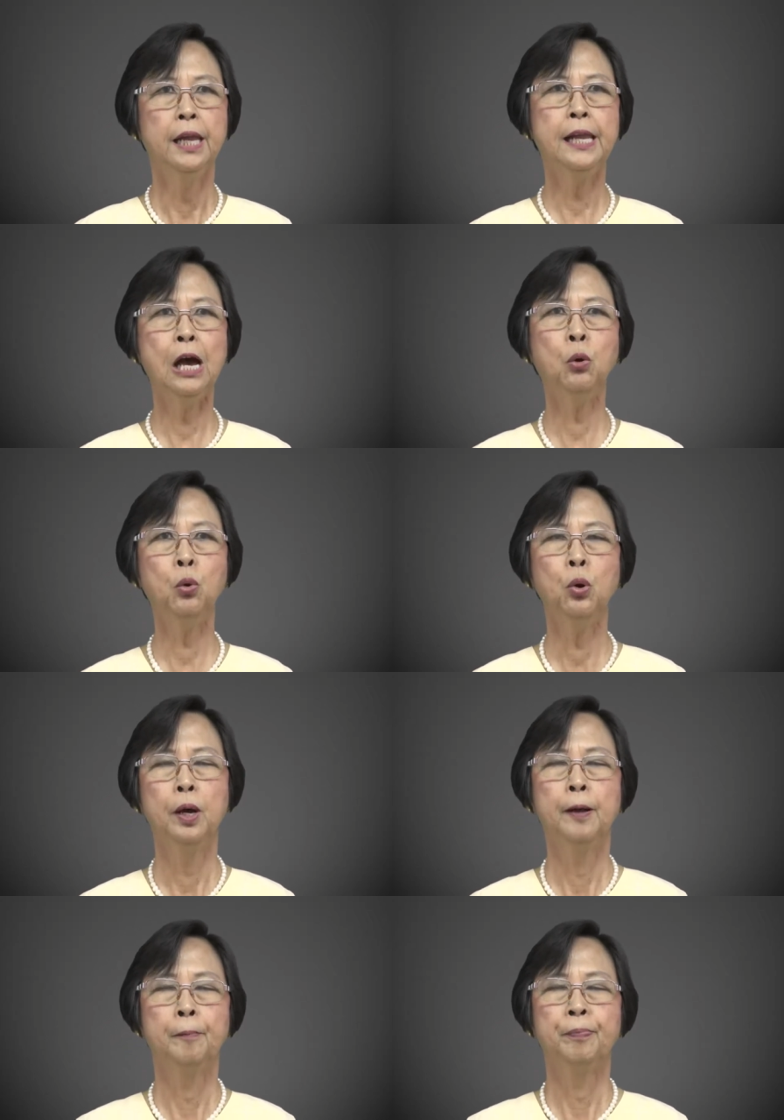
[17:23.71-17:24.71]
Now,
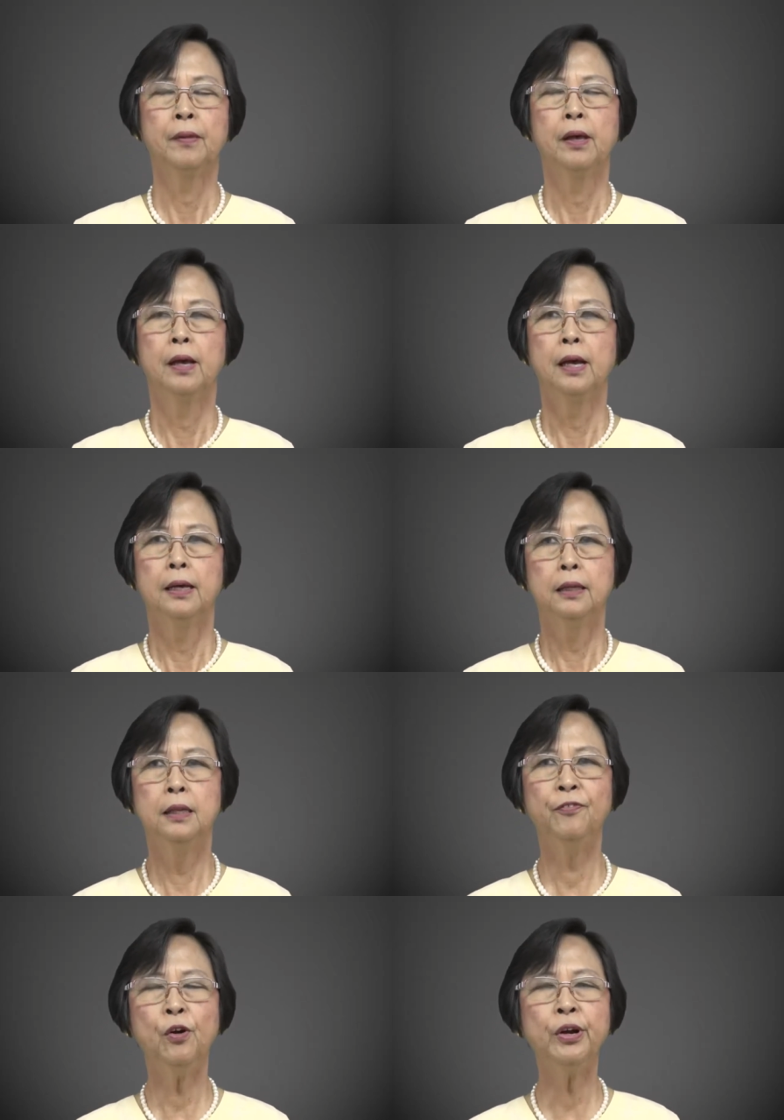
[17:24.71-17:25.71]

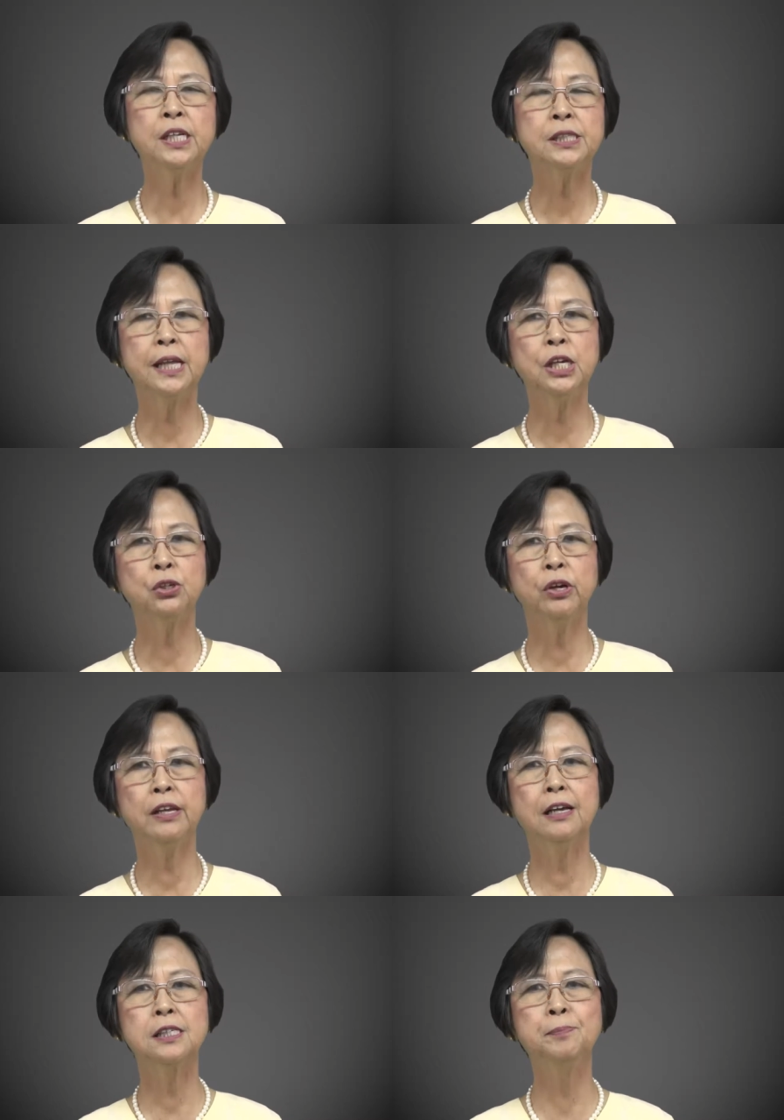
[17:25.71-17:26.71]

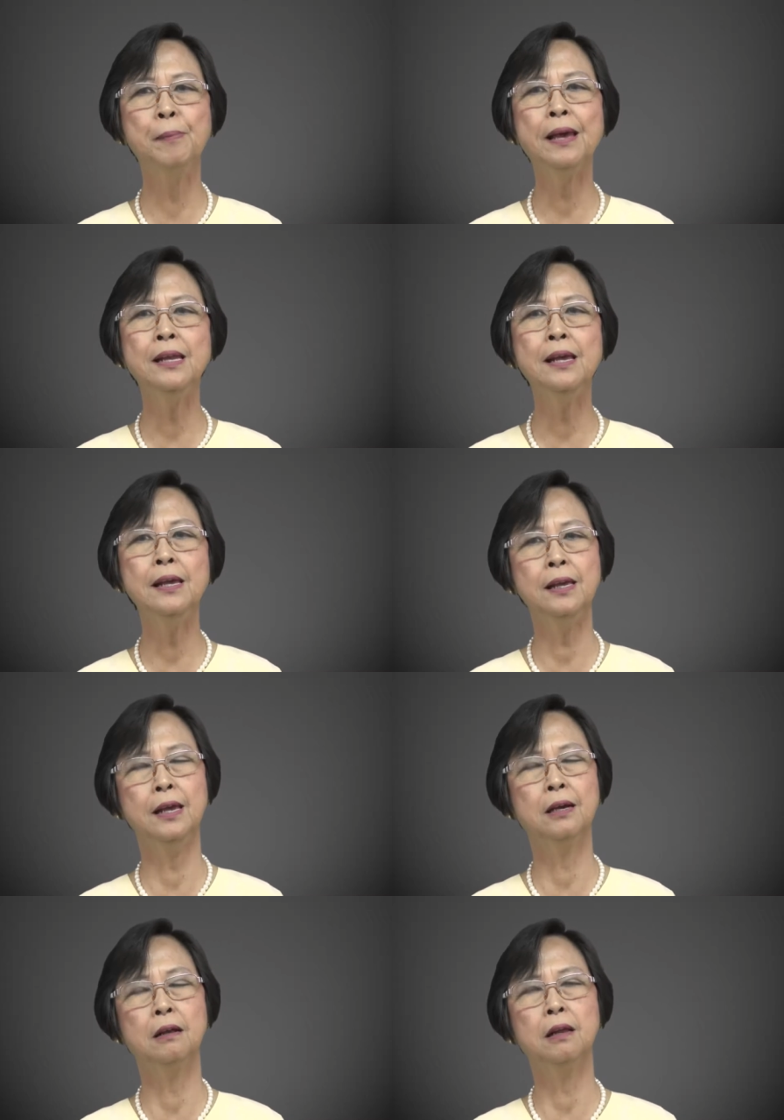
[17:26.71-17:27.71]
deforestation has many
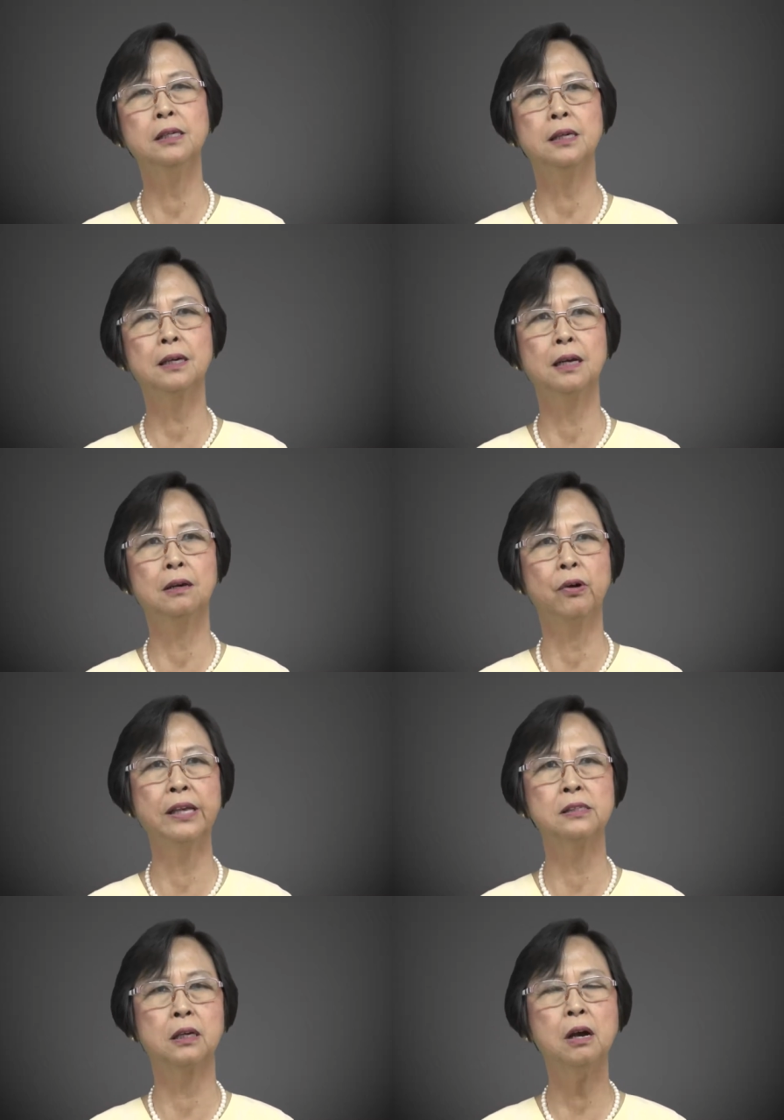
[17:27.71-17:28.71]
ecological
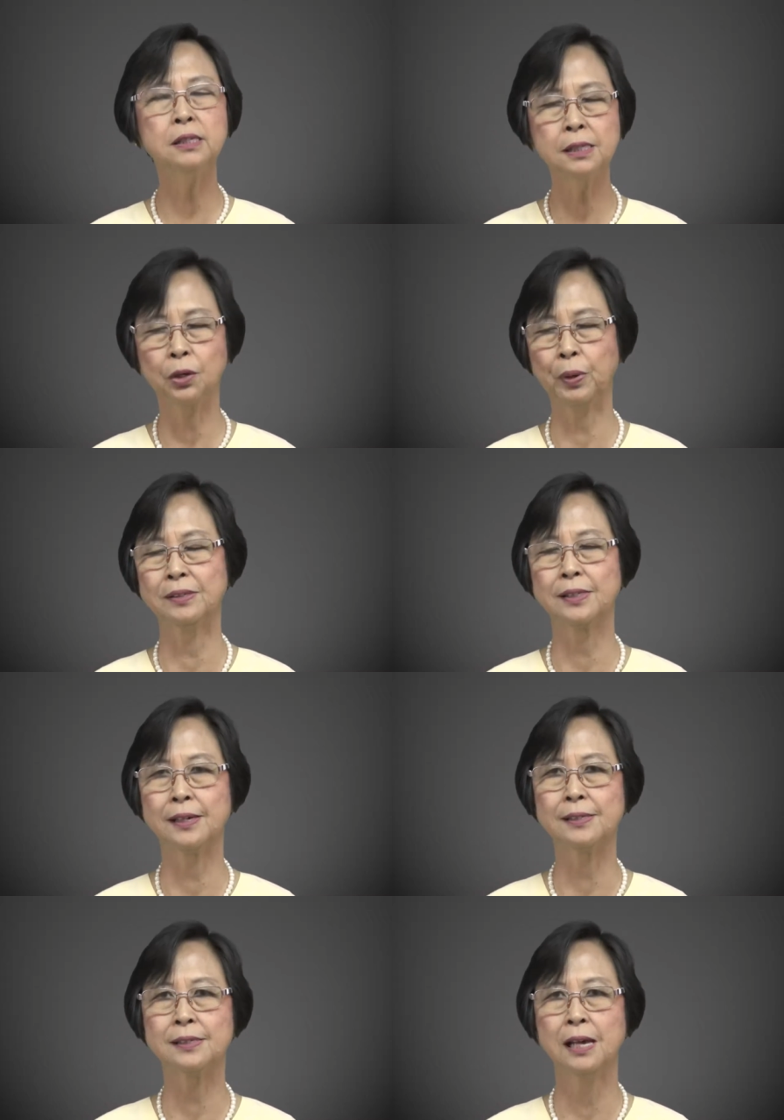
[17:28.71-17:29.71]

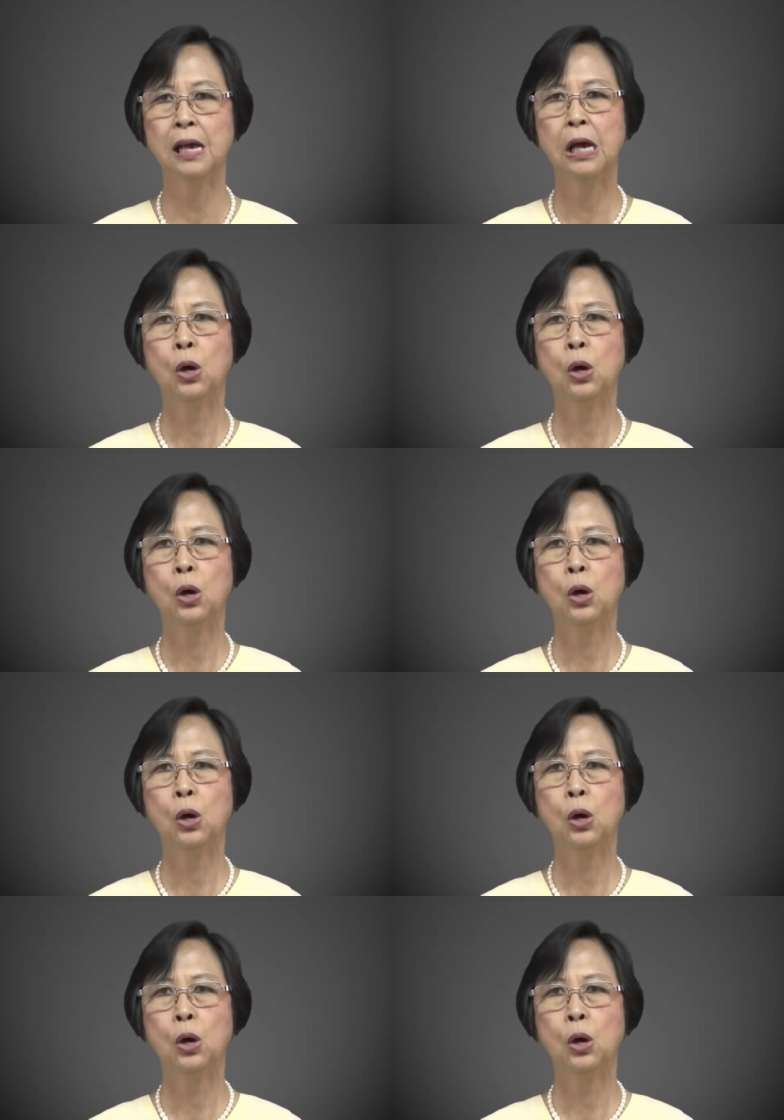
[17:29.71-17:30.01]
consequences.